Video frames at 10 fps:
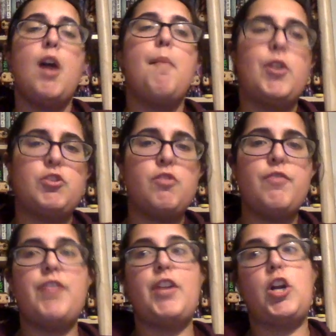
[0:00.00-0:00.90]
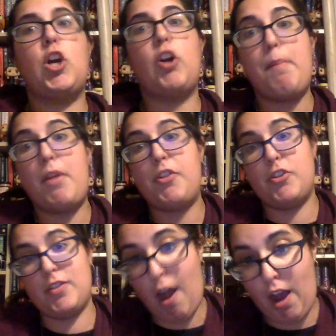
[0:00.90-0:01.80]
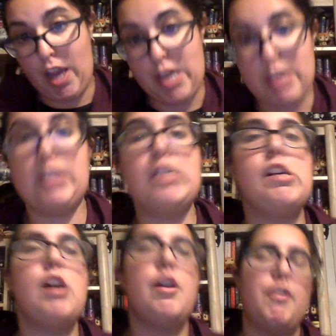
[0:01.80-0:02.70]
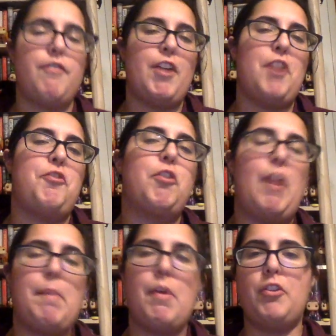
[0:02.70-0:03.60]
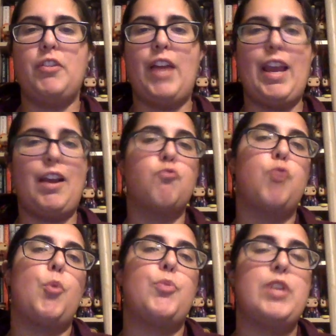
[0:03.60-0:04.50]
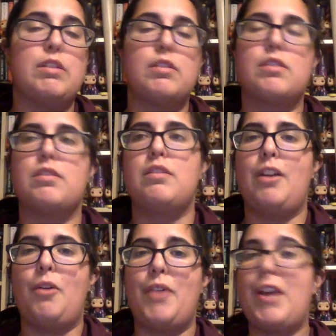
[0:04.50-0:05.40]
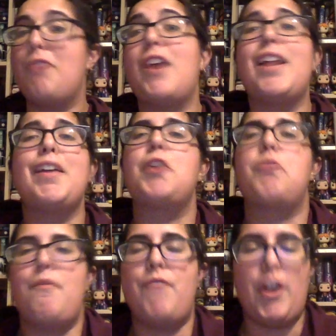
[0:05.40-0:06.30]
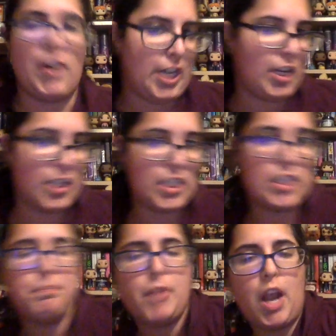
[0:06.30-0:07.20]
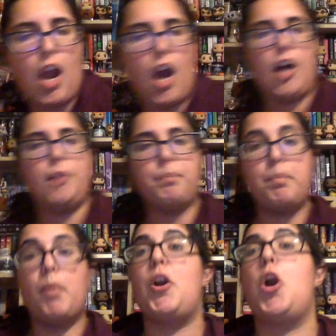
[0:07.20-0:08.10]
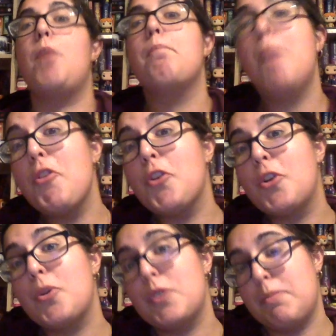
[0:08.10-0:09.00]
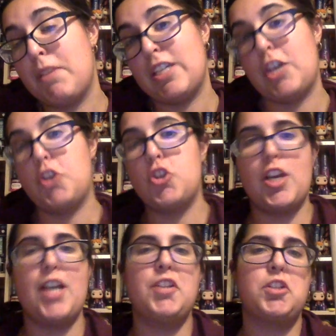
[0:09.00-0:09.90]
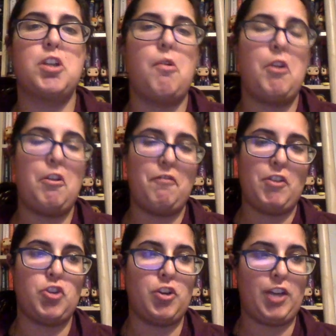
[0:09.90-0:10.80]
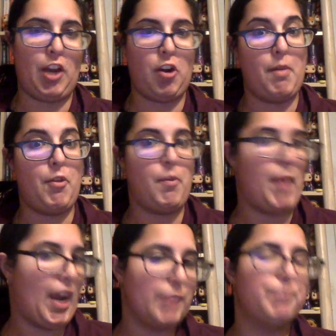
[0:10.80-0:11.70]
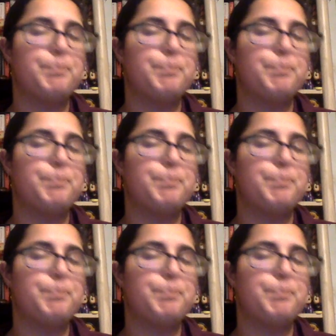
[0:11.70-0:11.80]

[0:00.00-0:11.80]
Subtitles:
When it's revealed that her grandmother dies, they find out that her grandmother like wrote these, like kind of like grim fairy tales. But when her mother goes missing, she has to go on an adventure to get her mother back.